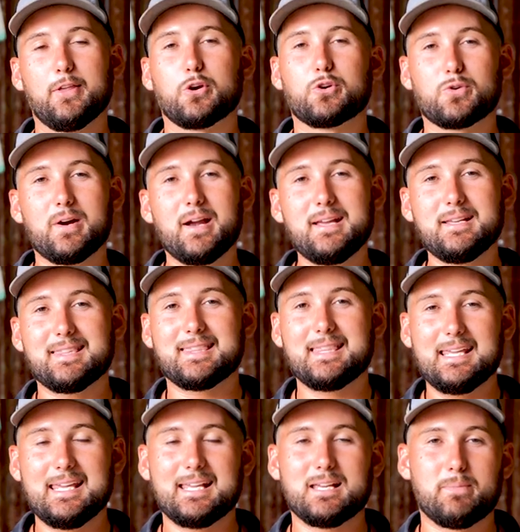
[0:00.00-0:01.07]
The great
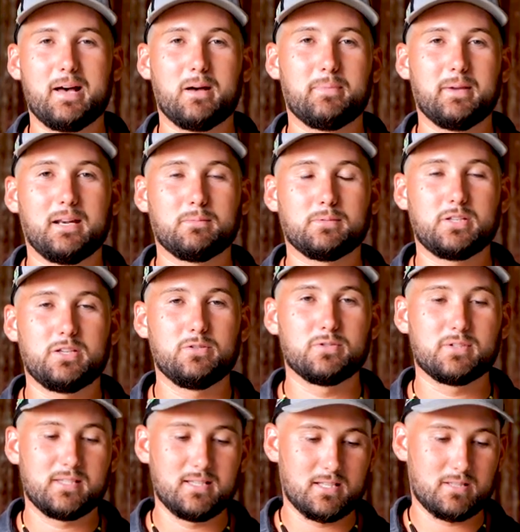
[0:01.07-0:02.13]
thing about being able to
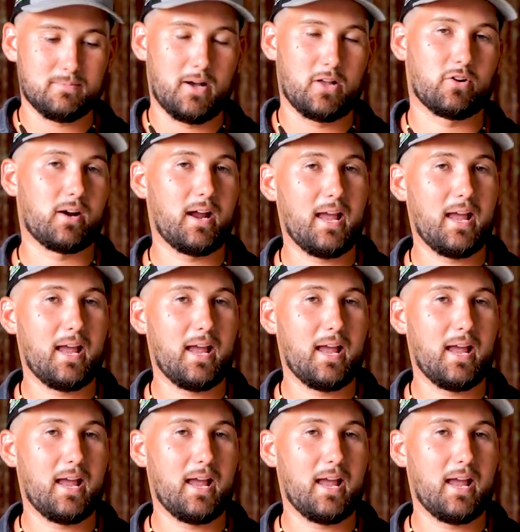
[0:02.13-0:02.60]
use the smaller